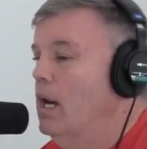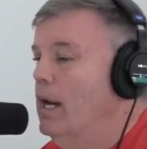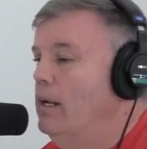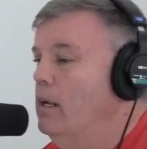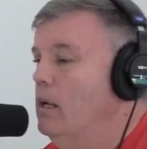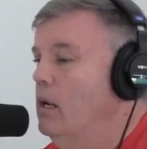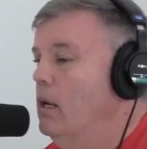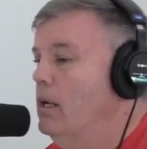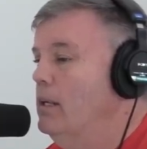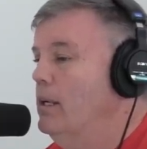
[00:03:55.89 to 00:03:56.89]
guy.
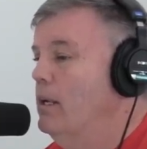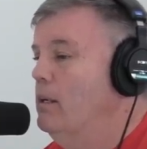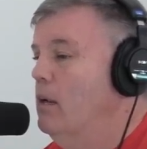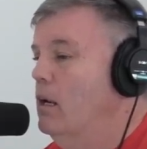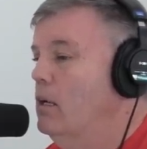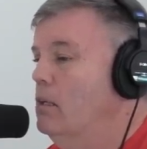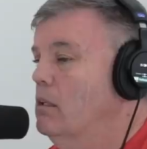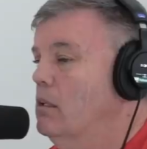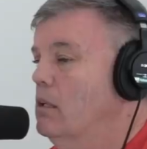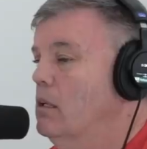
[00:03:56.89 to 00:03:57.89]
Uh, and then
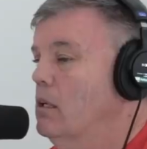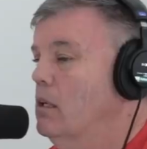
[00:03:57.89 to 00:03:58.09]
uh,